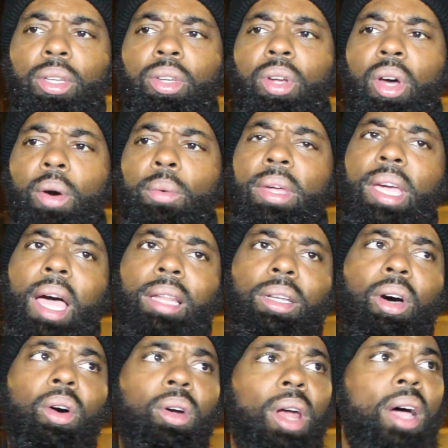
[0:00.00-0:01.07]
You know, we got
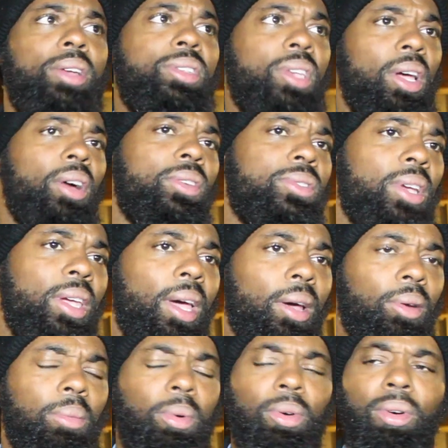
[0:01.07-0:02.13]
to hold ourselves
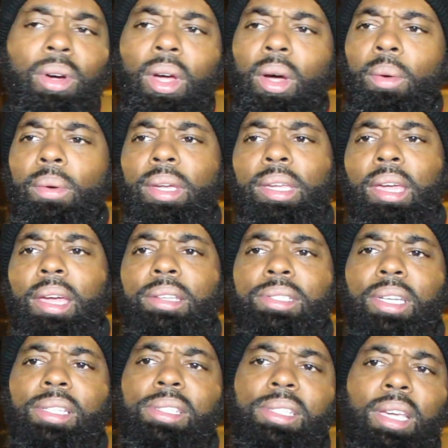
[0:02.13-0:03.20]
accountable. We can't
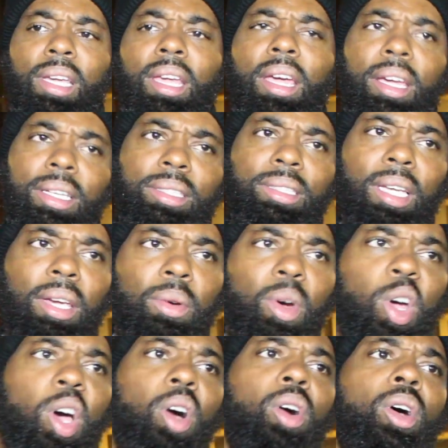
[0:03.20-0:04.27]
just sit here and say,
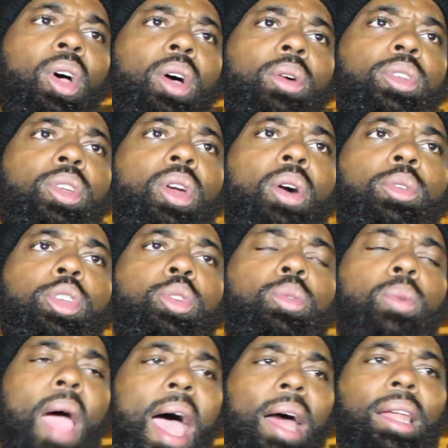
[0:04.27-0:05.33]
well, you know, you
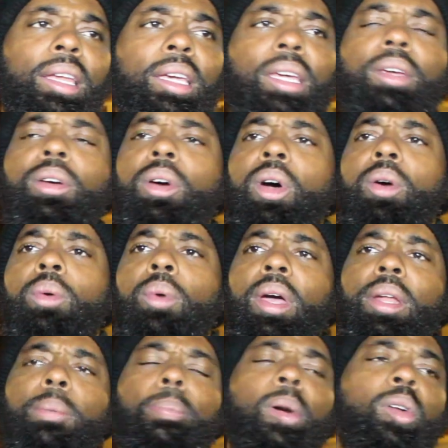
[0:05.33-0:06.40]
rally
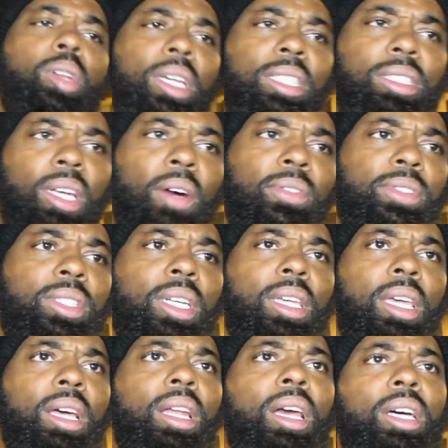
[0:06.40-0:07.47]
when the police officer
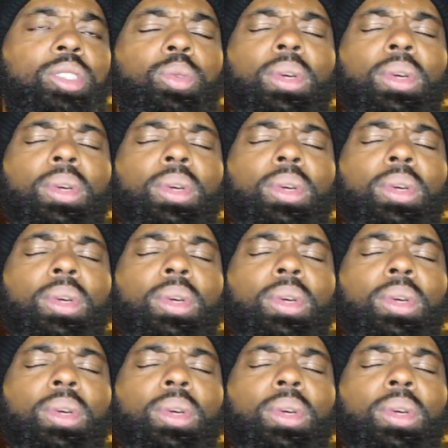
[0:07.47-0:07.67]
kill us.